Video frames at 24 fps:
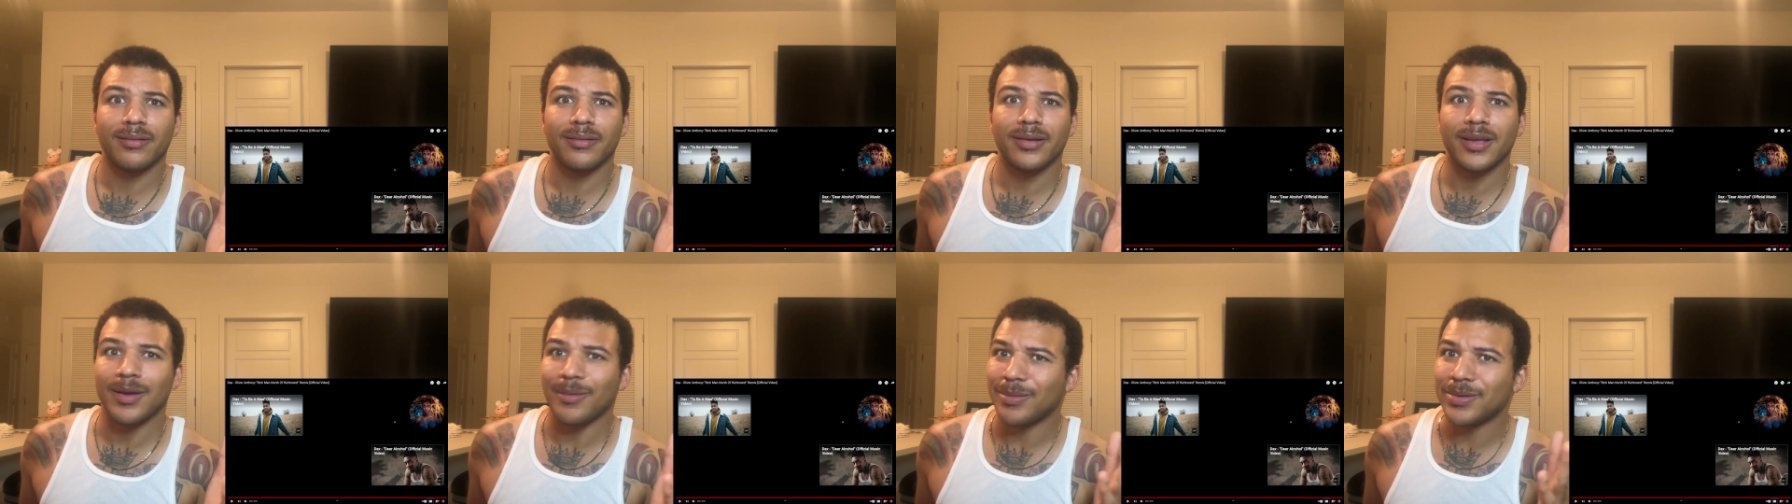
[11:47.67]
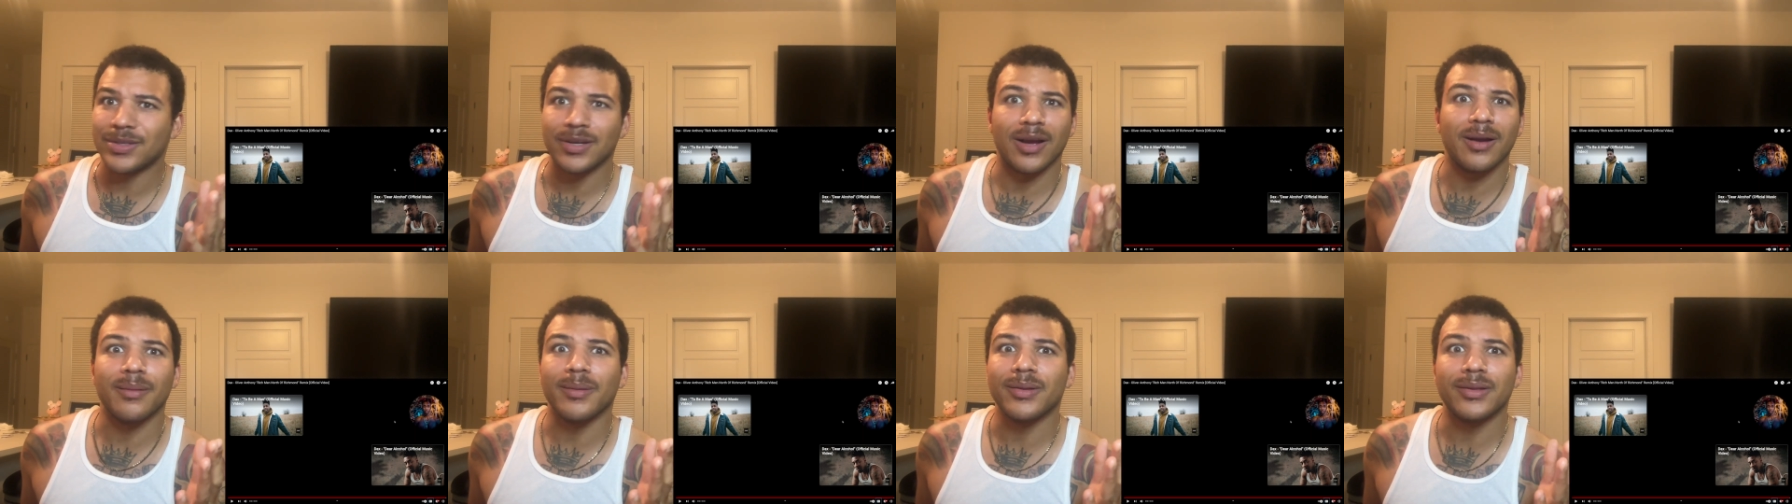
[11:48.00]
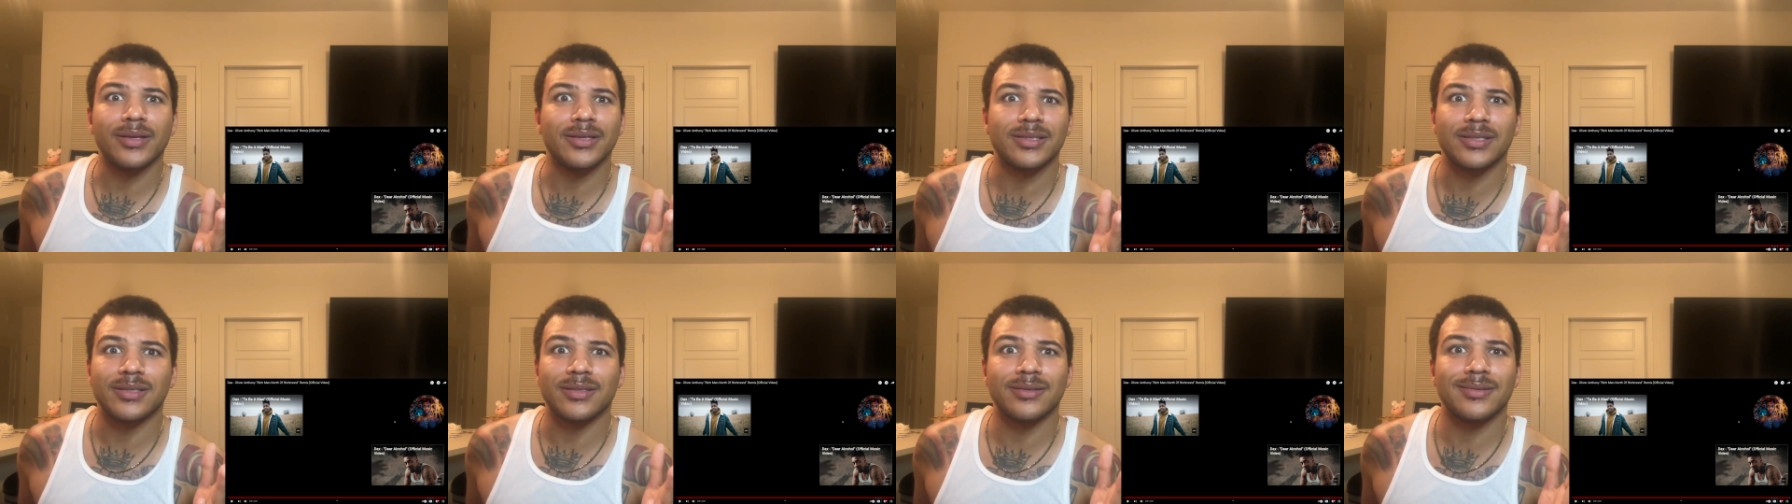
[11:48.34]
Can we talk about
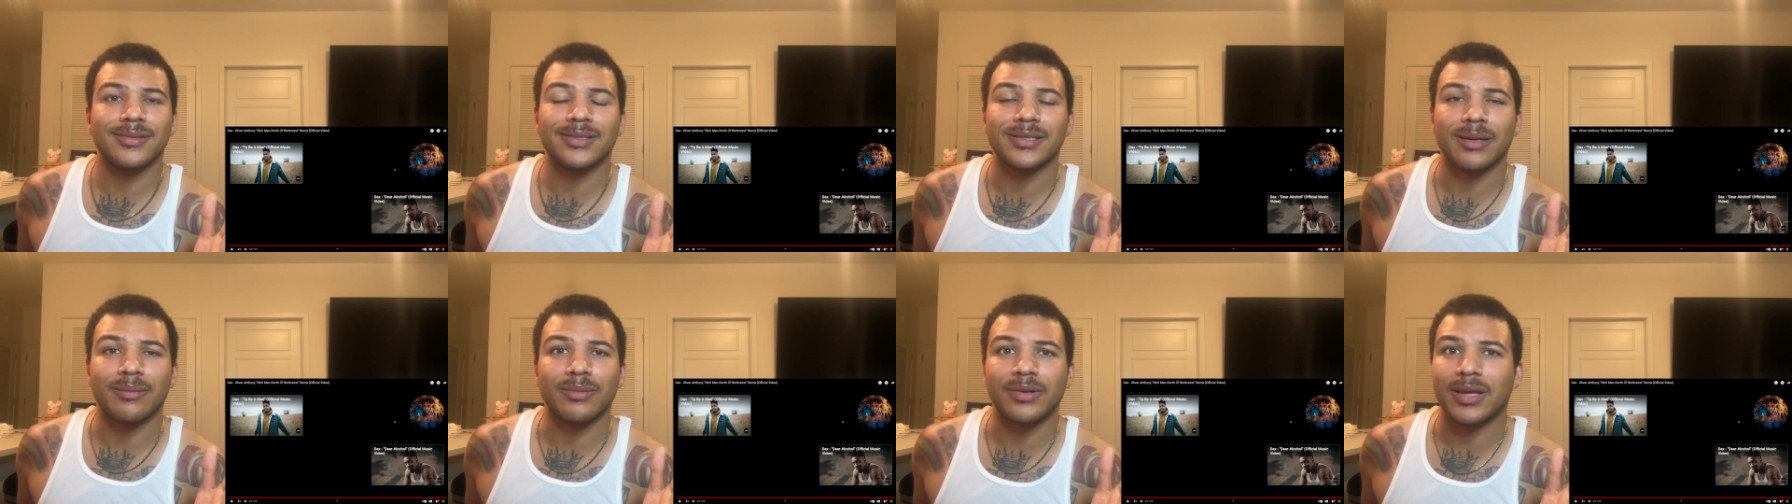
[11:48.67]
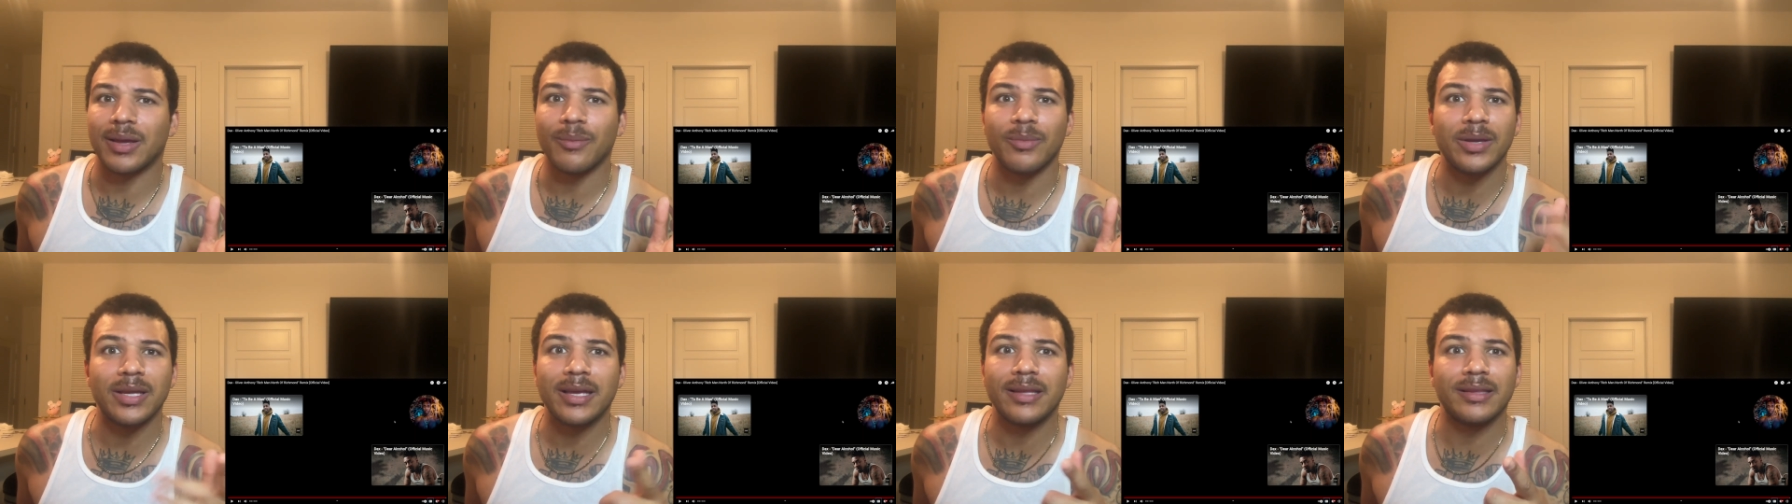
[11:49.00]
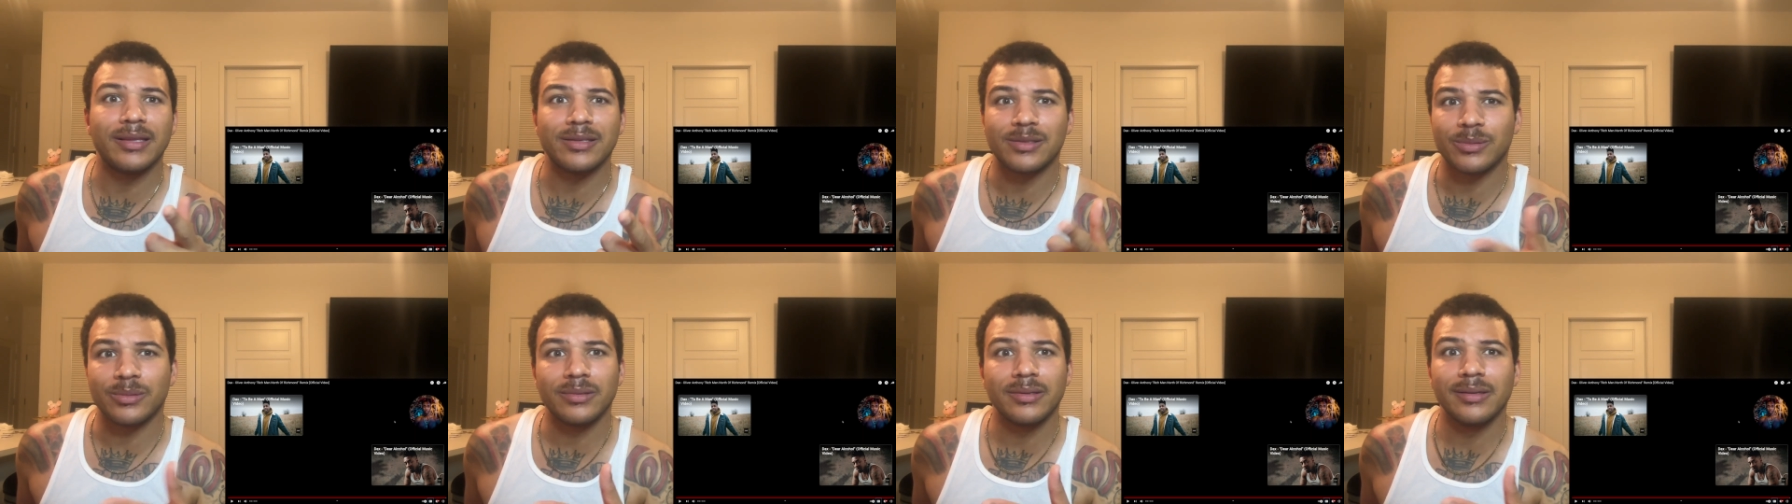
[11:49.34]
this? So, can we get
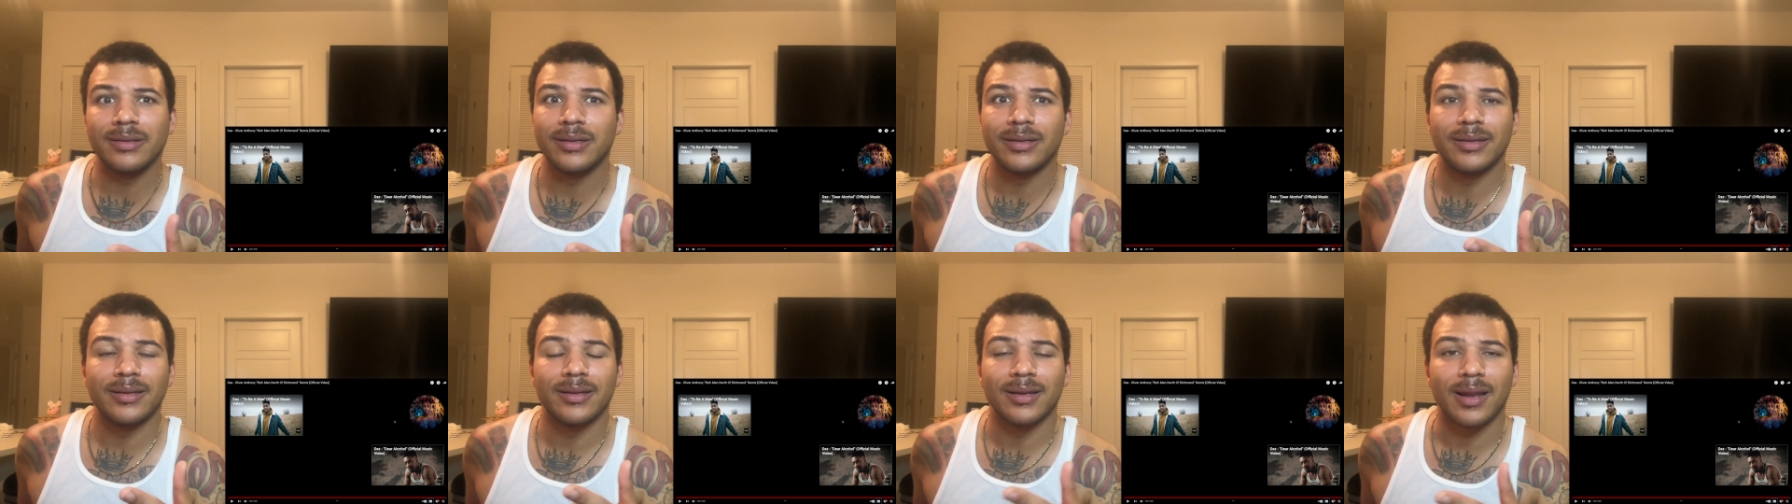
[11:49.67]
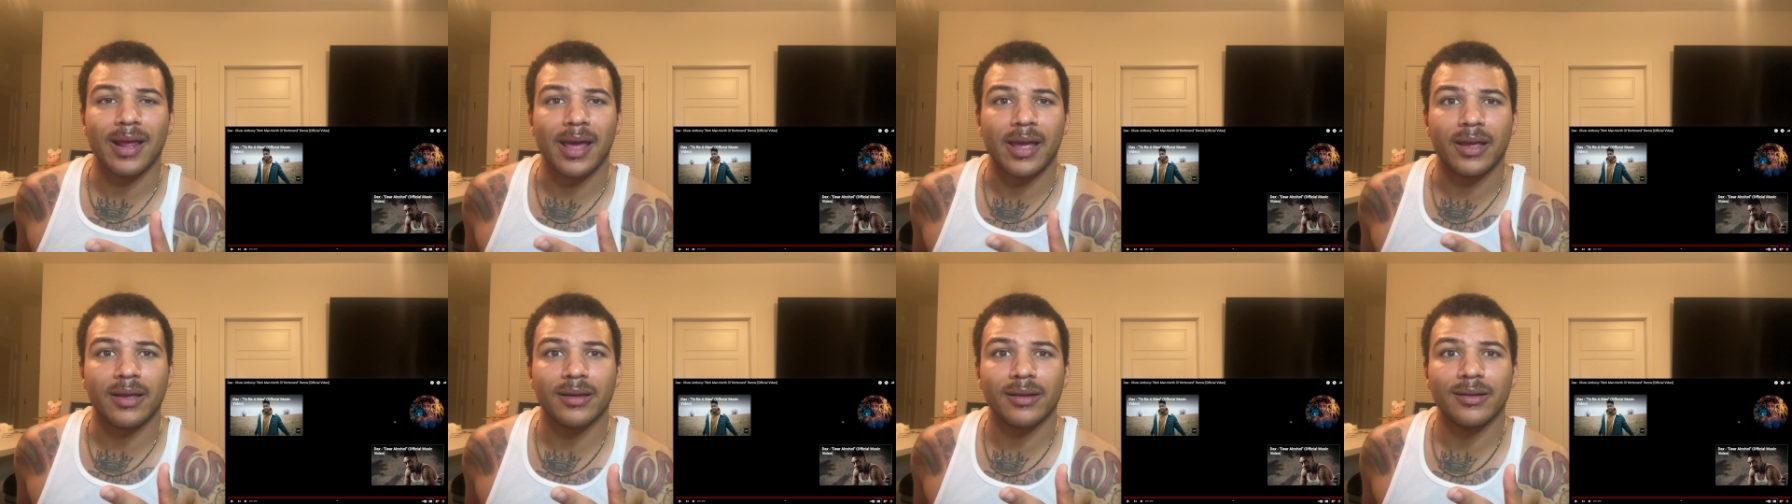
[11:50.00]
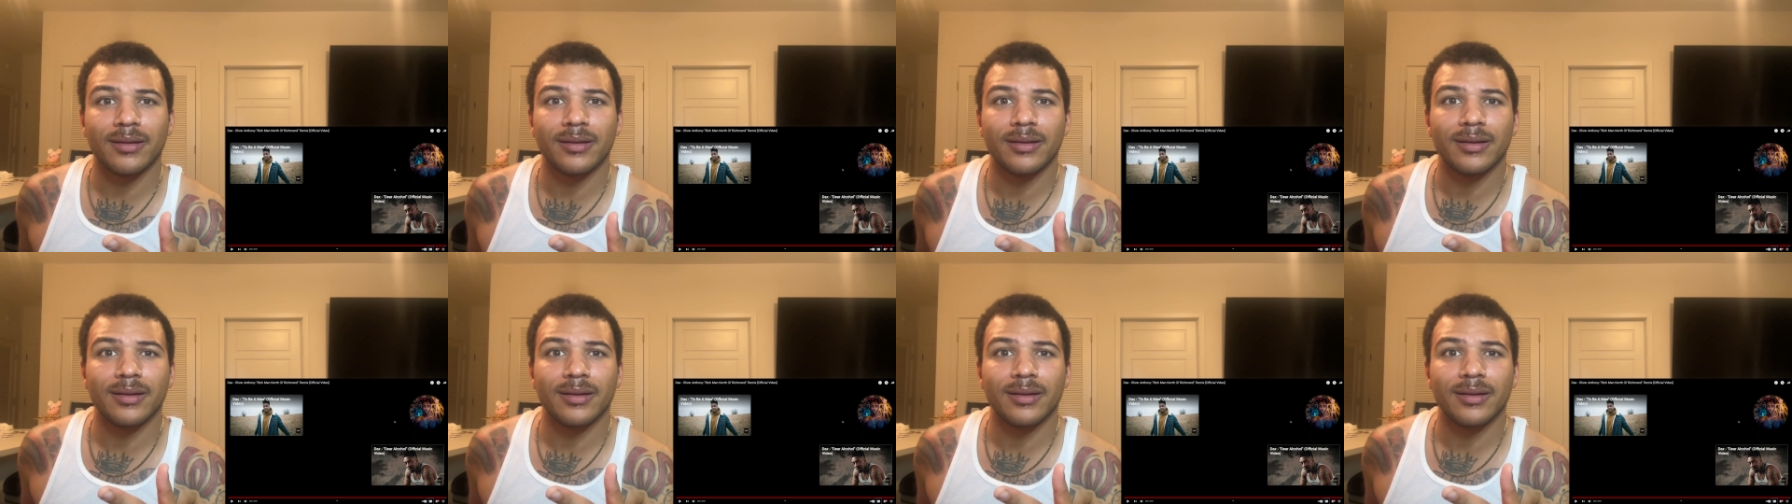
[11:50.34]
this, like,